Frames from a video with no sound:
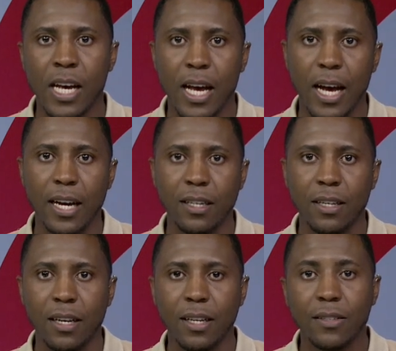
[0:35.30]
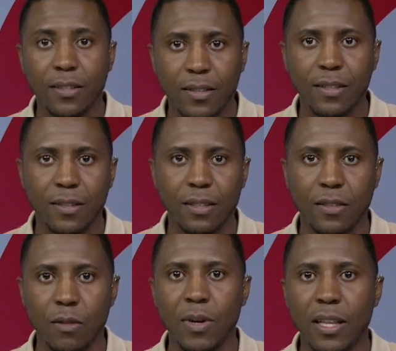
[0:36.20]
and has assisted
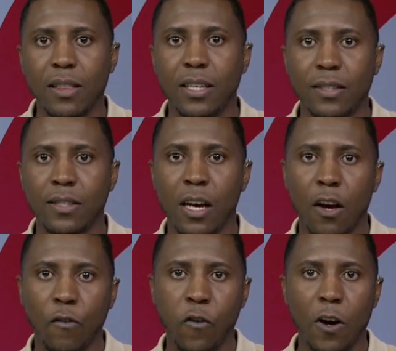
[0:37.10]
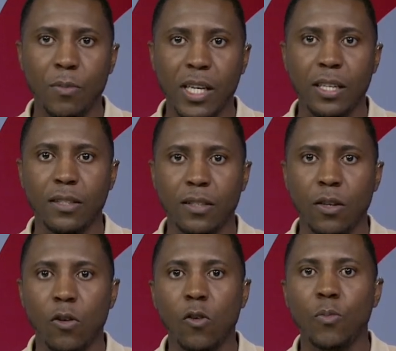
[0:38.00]
some athletes from his
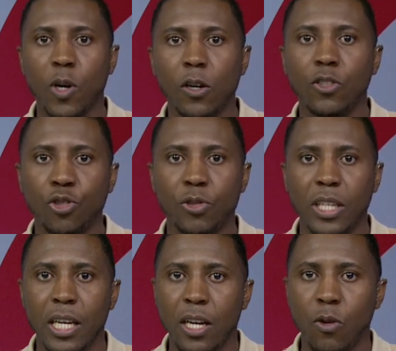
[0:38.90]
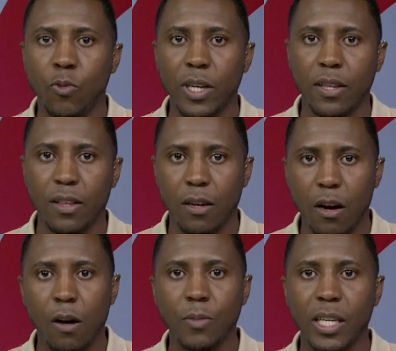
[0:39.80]
home country with
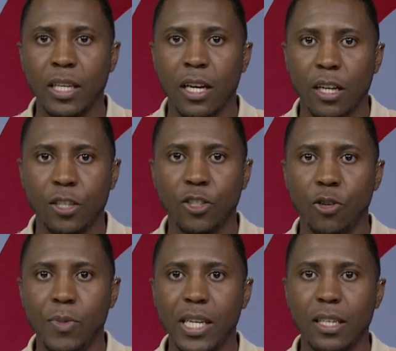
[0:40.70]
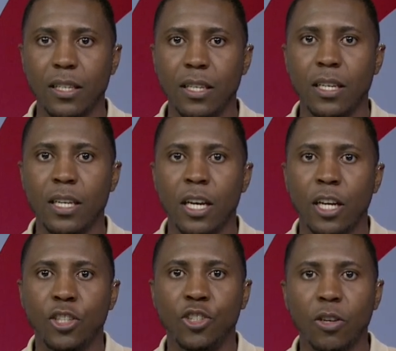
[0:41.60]
coming to Jamaica. He
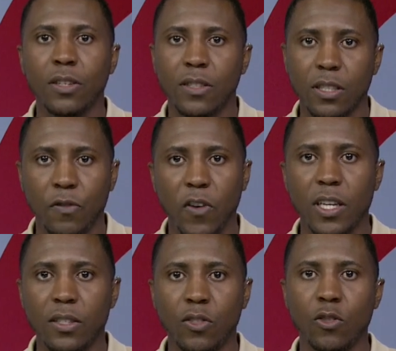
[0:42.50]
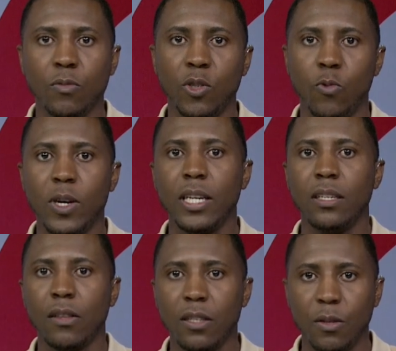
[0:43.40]
joins us via Zoom to weigh in
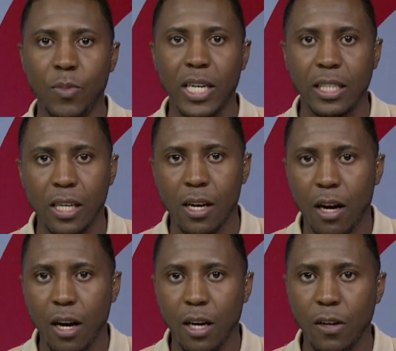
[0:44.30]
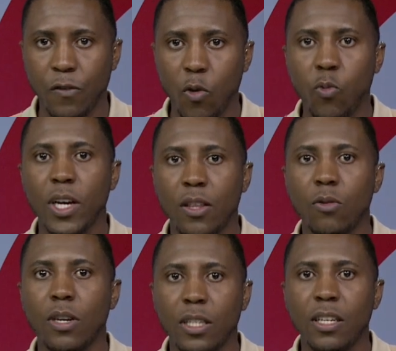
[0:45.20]
on the debate of whether
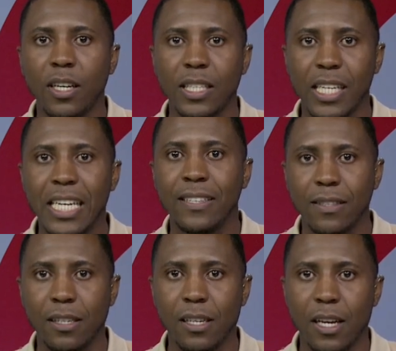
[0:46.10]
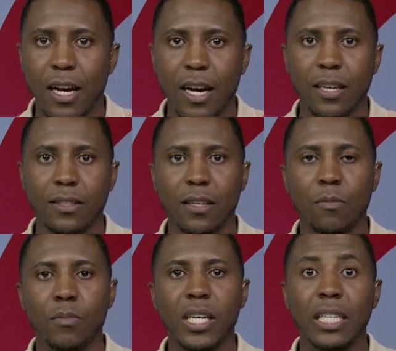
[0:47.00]
or not ISSA has
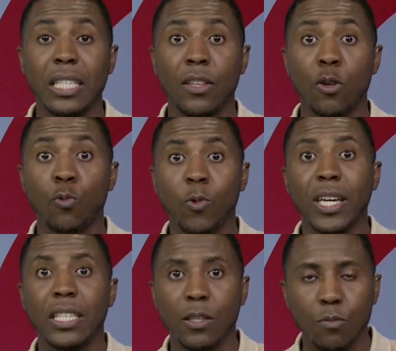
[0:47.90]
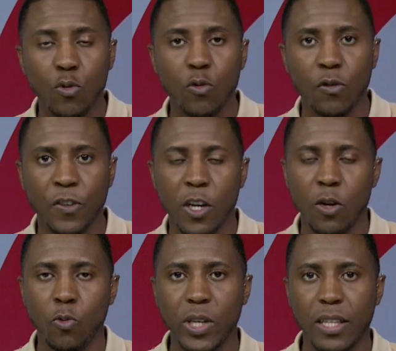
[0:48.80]
made the right move
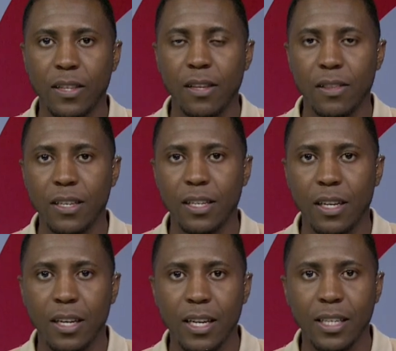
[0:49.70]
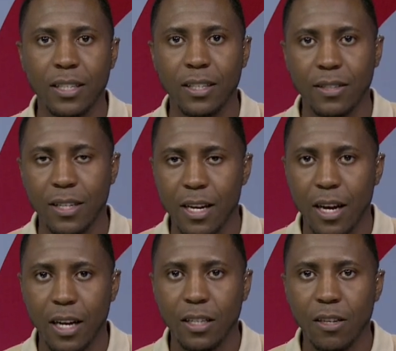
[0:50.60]
with the latest
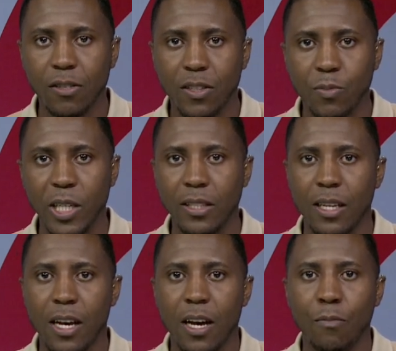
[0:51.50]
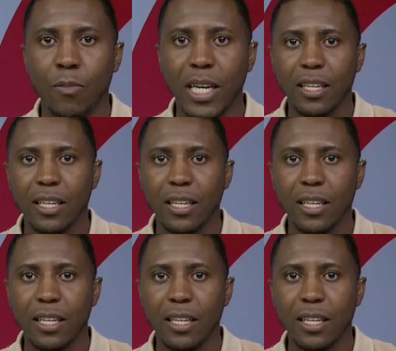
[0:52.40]
announcements. Mike